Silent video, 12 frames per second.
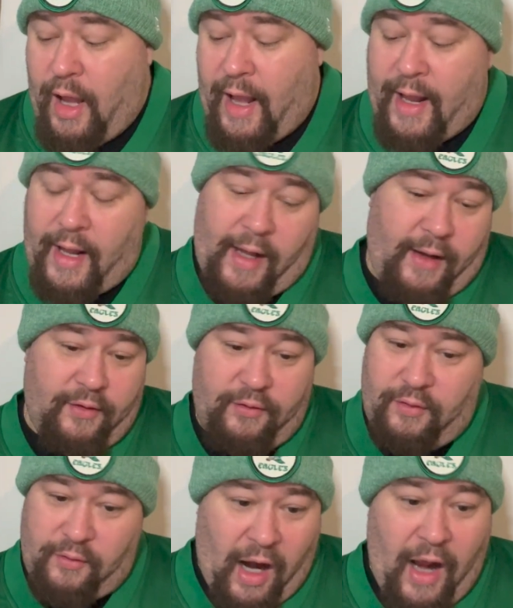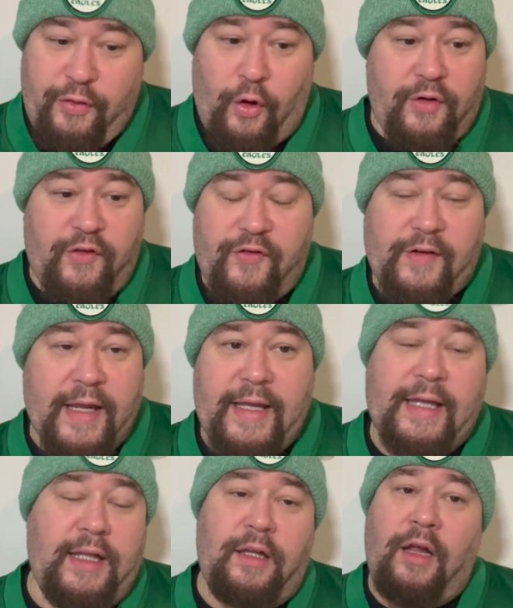I thought
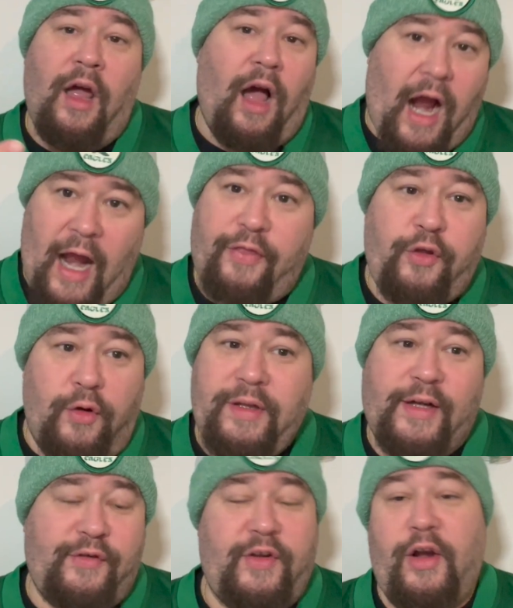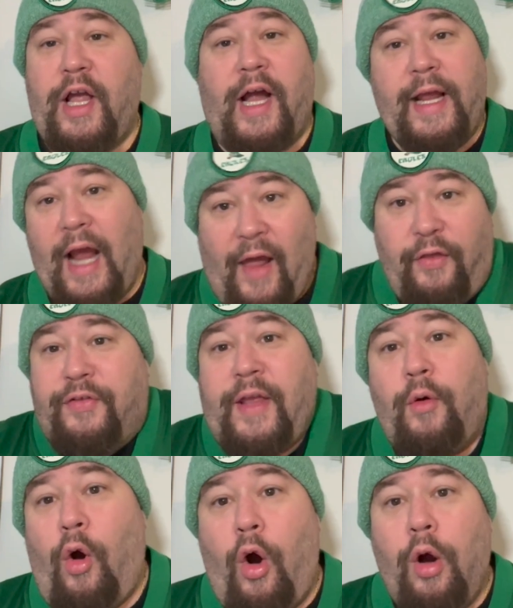Steichen, I thought Nick Sirianni, I thought they
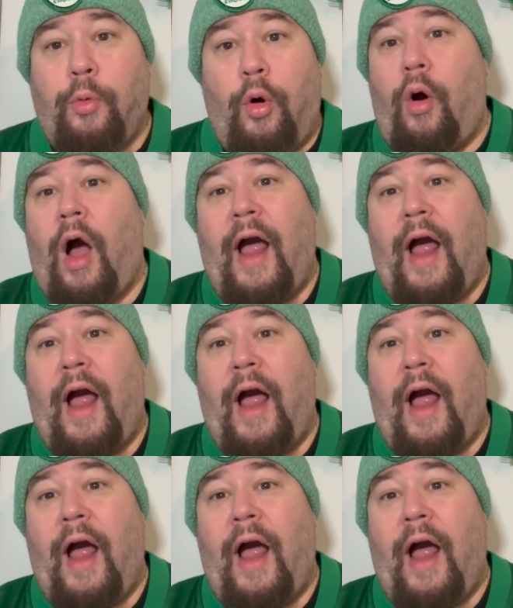were horrible.